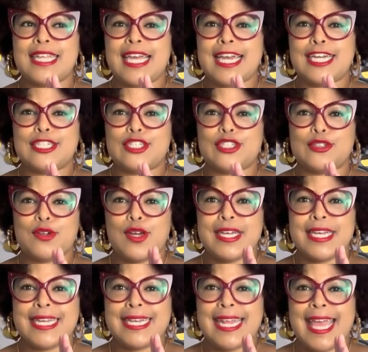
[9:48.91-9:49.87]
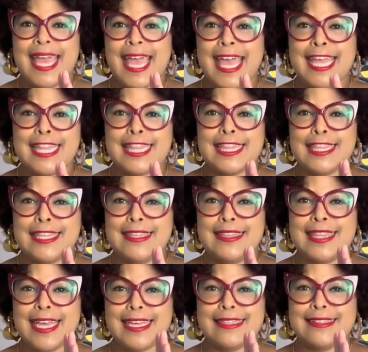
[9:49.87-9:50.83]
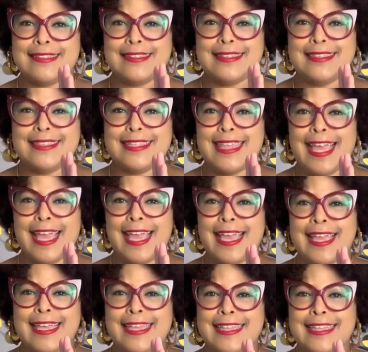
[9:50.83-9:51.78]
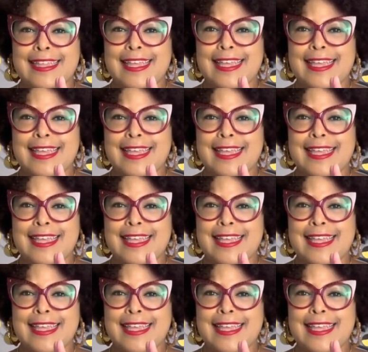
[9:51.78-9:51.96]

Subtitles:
like a shrunken head thing.